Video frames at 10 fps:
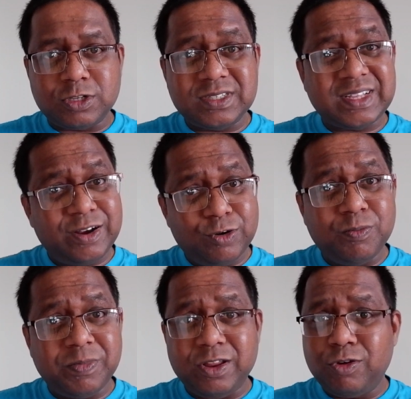process. I
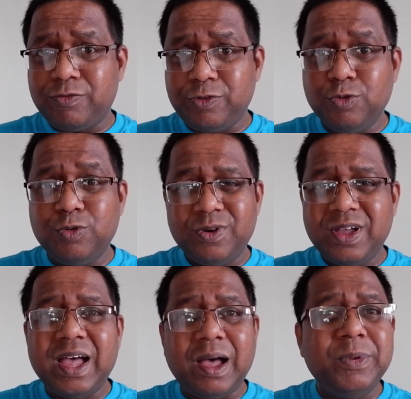know many of you
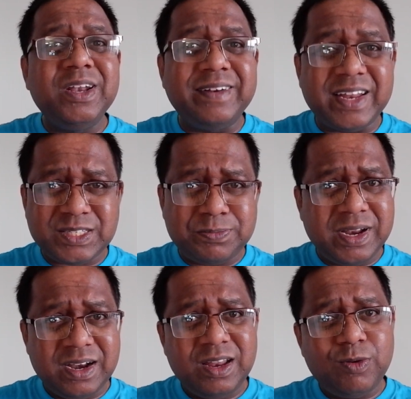have been
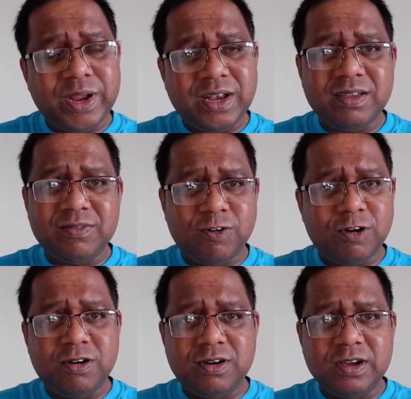desperately waiting
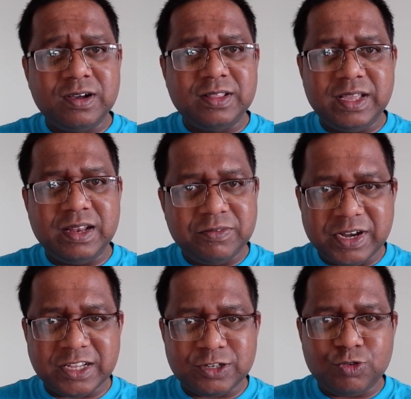for the
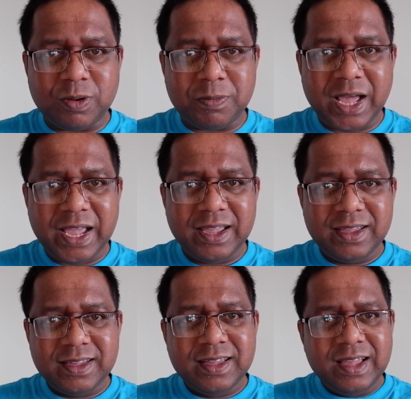invitation to apply.
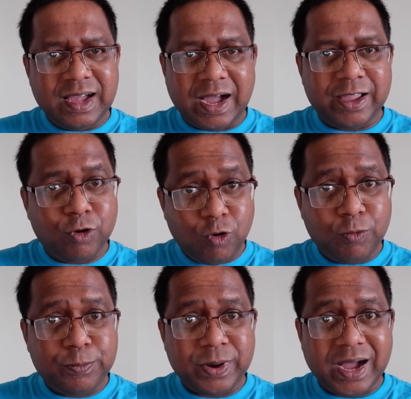I
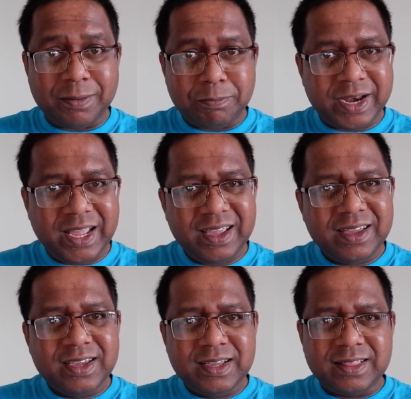hope, I
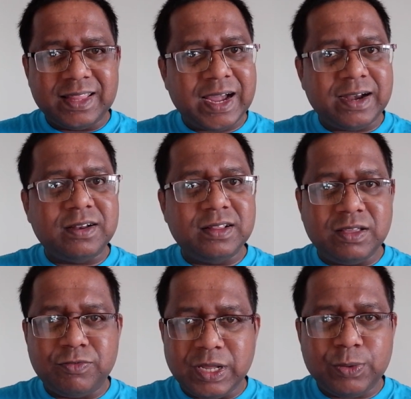pray that
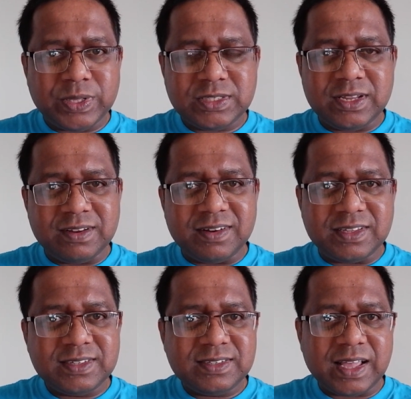the frequency
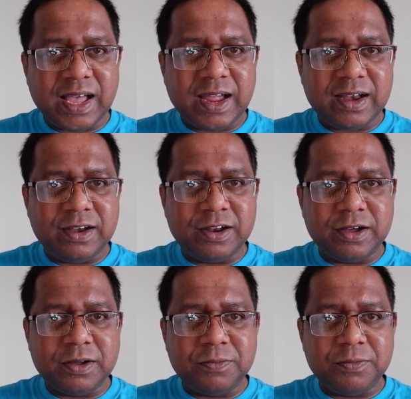increases and